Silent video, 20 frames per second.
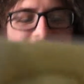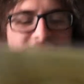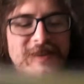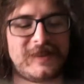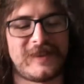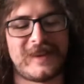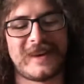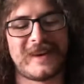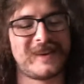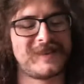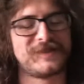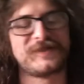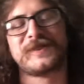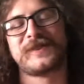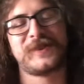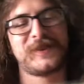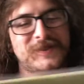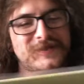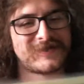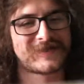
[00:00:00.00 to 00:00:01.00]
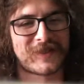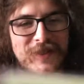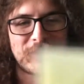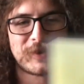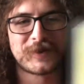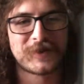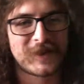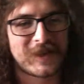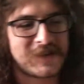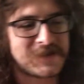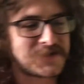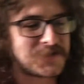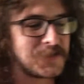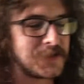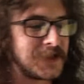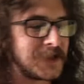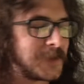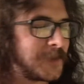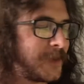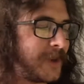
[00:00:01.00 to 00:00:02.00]
Yeah, you know, Thundercat's
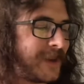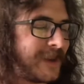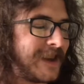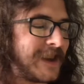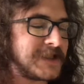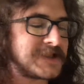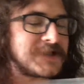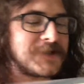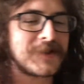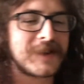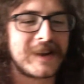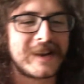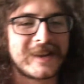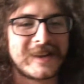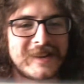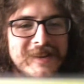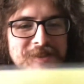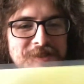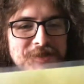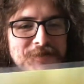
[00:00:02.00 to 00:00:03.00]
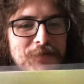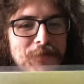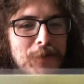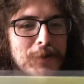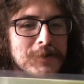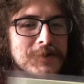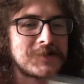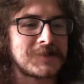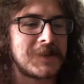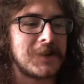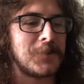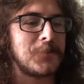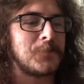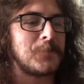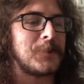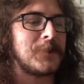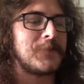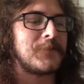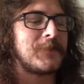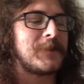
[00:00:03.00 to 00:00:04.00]
really great. I still got to get his first album
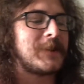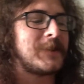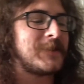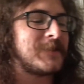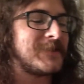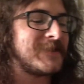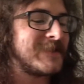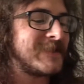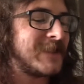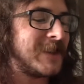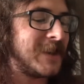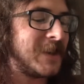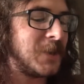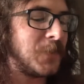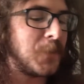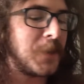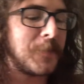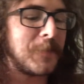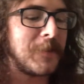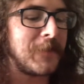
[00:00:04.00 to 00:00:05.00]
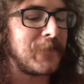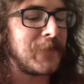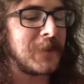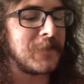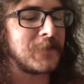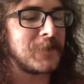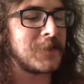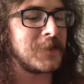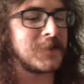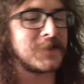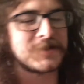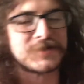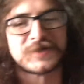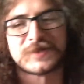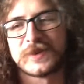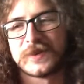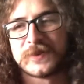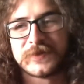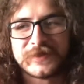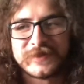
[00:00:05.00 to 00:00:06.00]
on vinyl. One of my favorite artists,
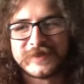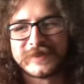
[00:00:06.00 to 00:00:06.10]
though.